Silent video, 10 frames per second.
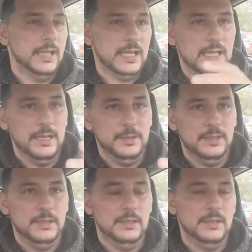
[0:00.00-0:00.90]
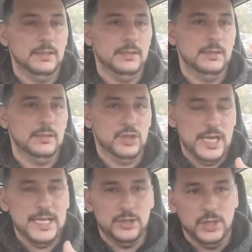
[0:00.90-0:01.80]
climate
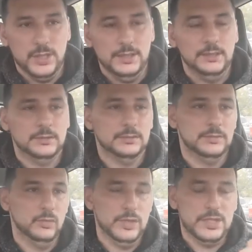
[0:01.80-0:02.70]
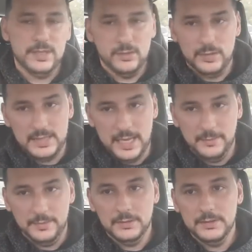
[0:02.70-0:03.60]
changing, which has always
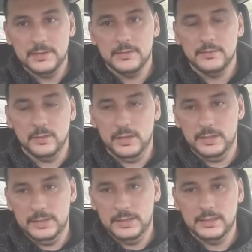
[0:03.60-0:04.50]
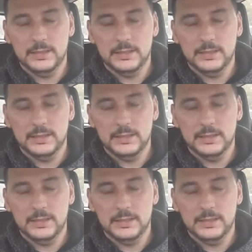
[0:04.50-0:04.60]
happened, right?